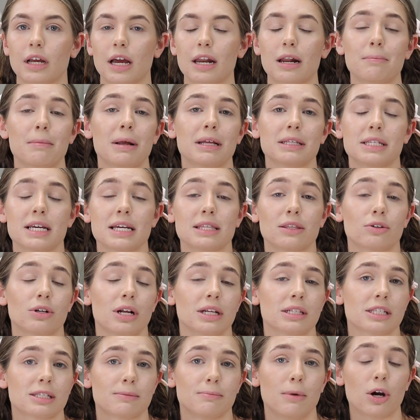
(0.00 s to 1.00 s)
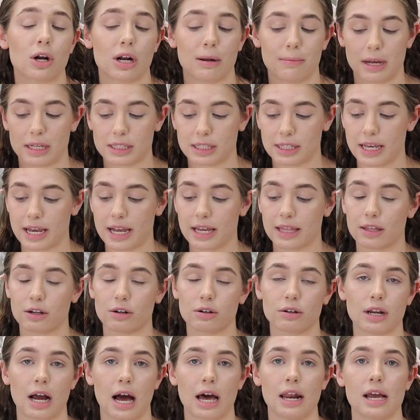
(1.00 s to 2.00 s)
And I'm not saying they're not smart. I'm not saying
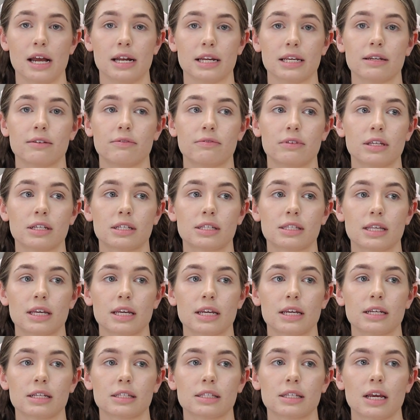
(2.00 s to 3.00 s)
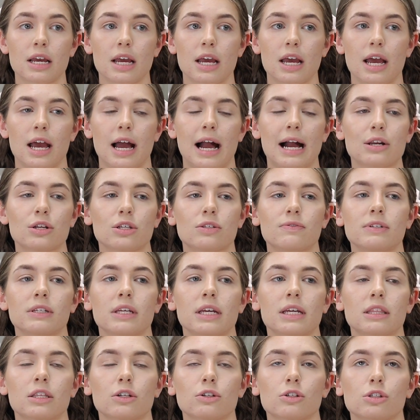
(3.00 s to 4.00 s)
they're not any of these things. I just feel
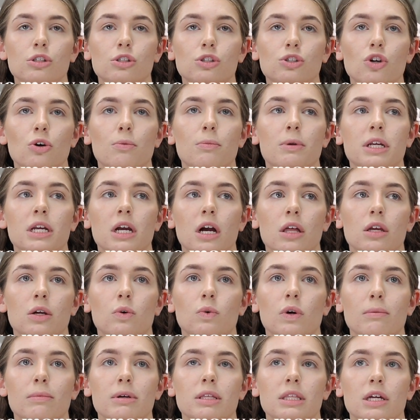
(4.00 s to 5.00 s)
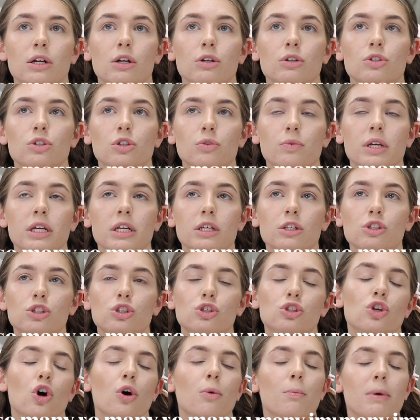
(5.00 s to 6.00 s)
like there's so many other women that are doing
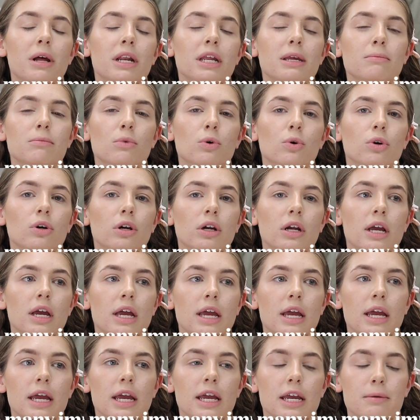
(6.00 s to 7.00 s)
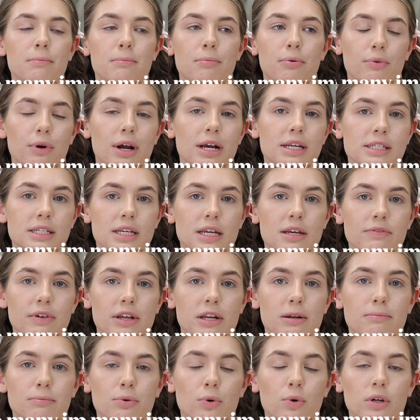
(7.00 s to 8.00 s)
so many more impressive and
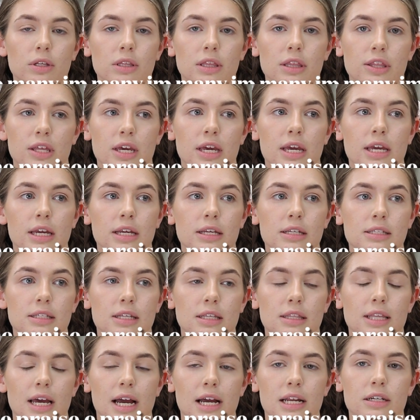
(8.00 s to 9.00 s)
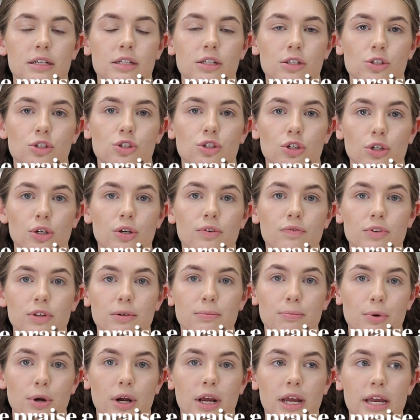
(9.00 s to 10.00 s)
important things that deserve the
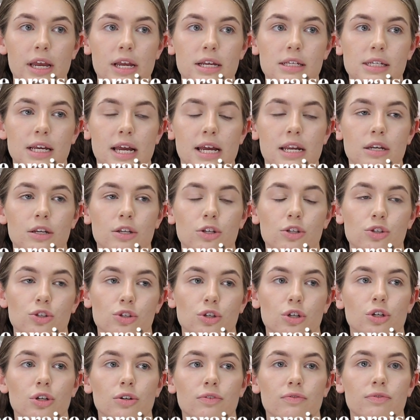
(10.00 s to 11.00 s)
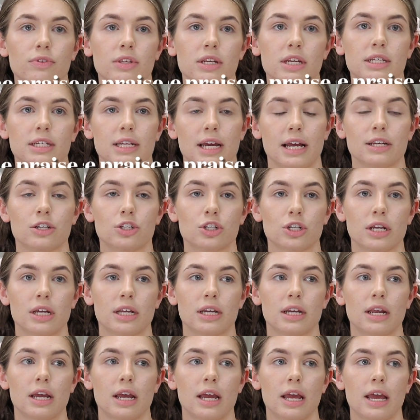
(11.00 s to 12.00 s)
praise and deserve the
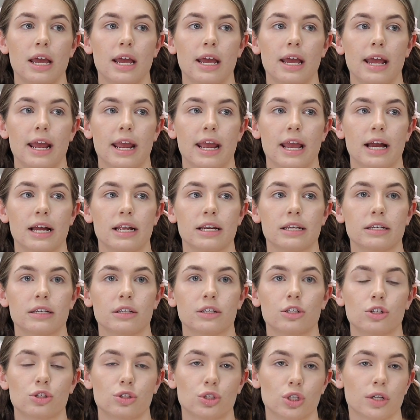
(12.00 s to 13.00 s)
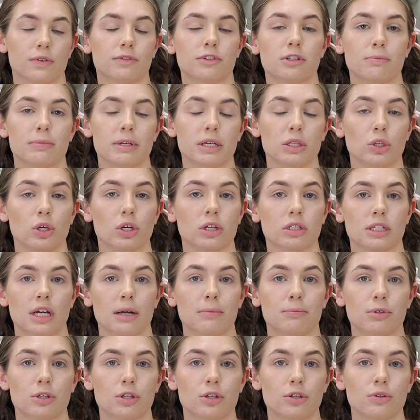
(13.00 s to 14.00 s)
attention and deserve to be looked
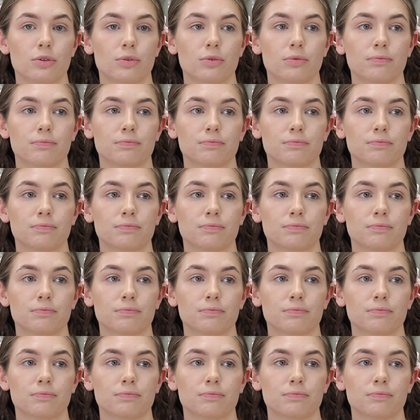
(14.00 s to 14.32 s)
up to.